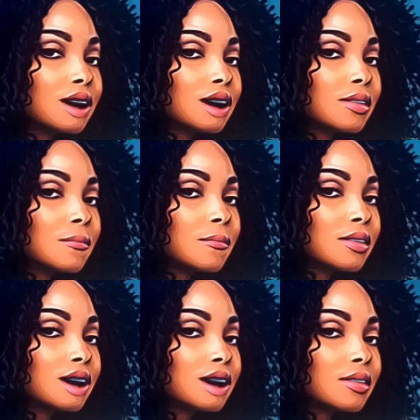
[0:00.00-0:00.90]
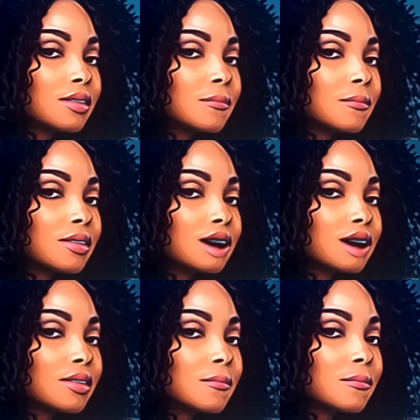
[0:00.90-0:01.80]
He said, You know, the trust is
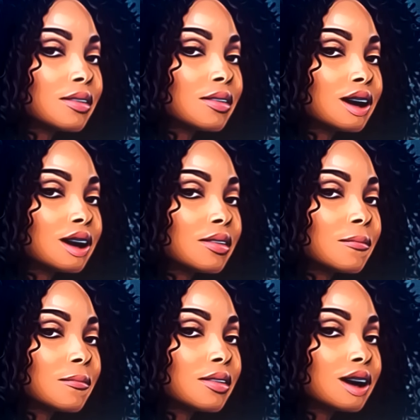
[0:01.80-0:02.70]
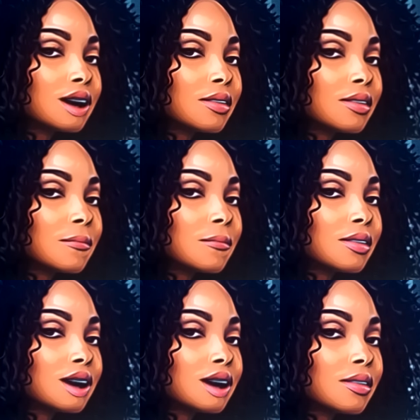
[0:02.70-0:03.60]
building. Emily said, What did I do for
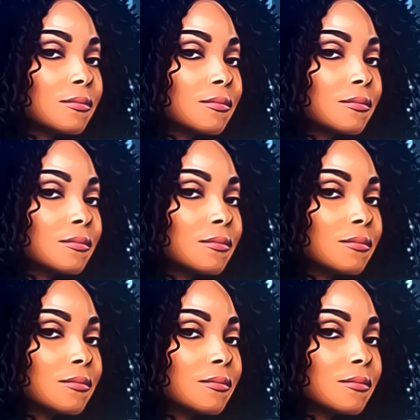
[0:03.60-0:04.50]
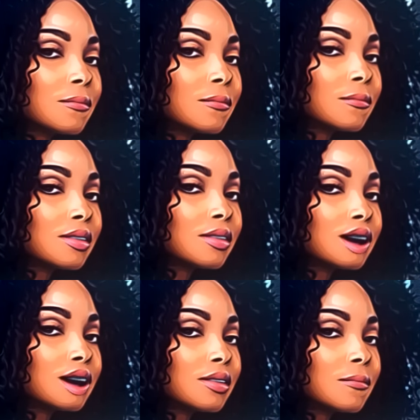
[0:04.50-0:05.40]
you not to trust me? He gonna
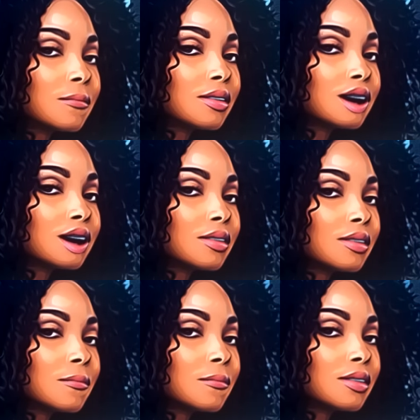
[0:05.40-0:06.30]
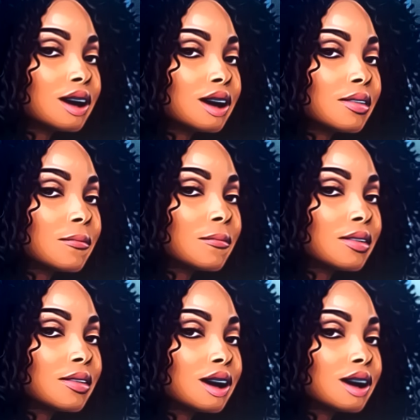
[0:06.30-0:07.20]
say, Well, for me to trust her,
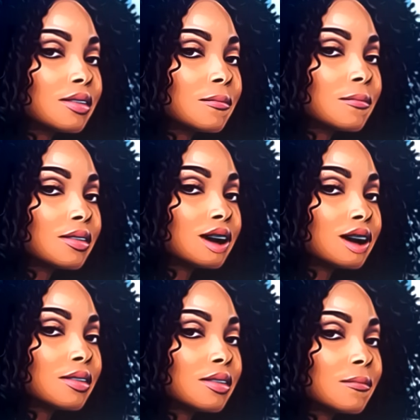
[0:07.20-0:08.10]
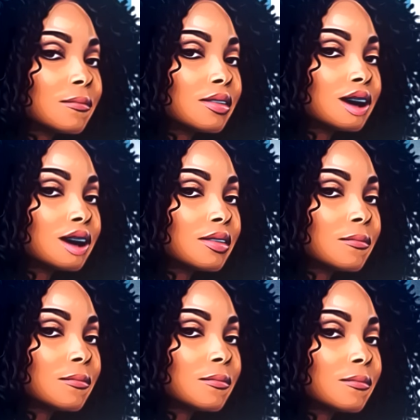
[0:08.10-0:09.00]
she needs to do what she says she's gonna do.
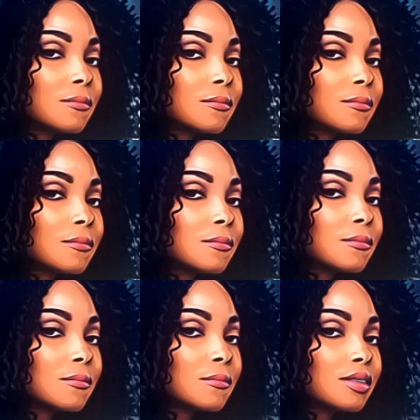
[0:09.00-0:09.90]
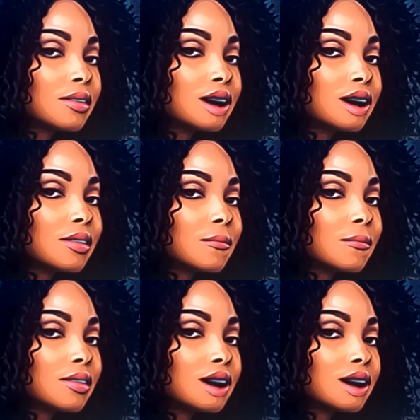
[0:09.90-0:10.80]
She needs to be consistent.
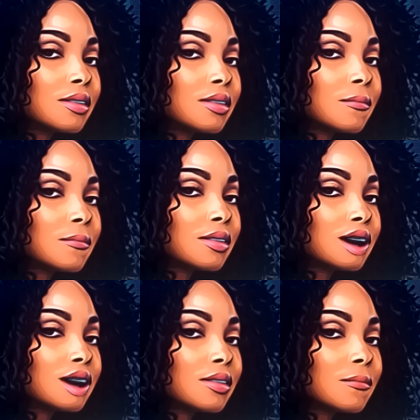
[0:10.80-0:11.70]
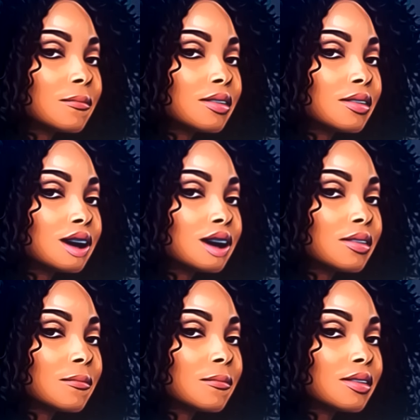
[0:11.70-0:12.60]
Basically, he coached her before Dr.
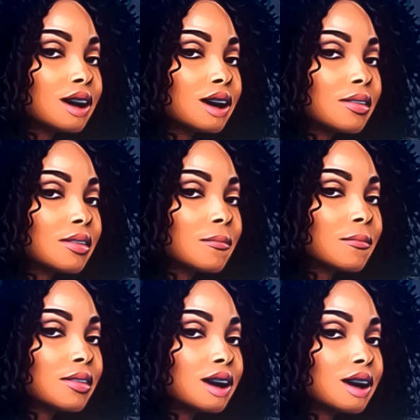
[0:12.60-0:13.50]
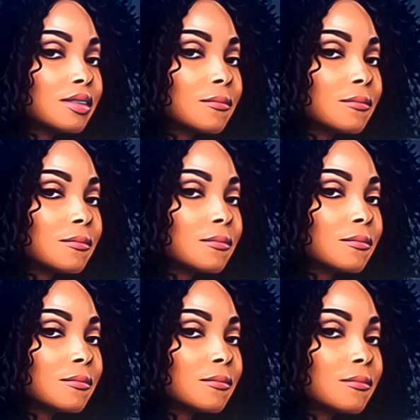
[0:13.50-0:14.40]
Pia arrived and she went off
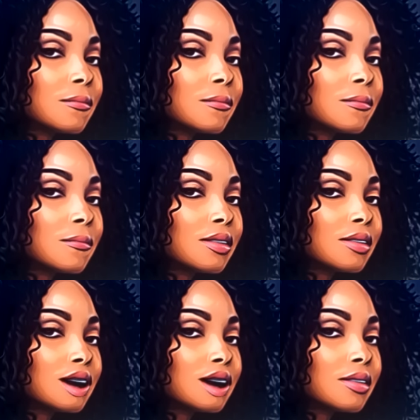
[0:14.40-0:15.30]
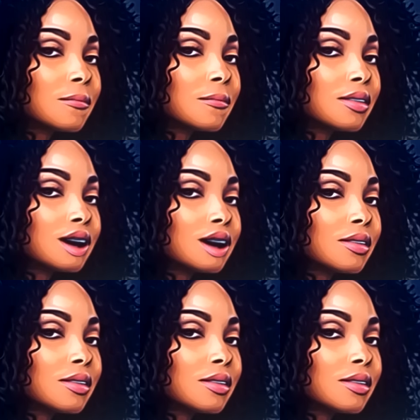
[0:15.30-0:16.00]
script. That's what I took from it.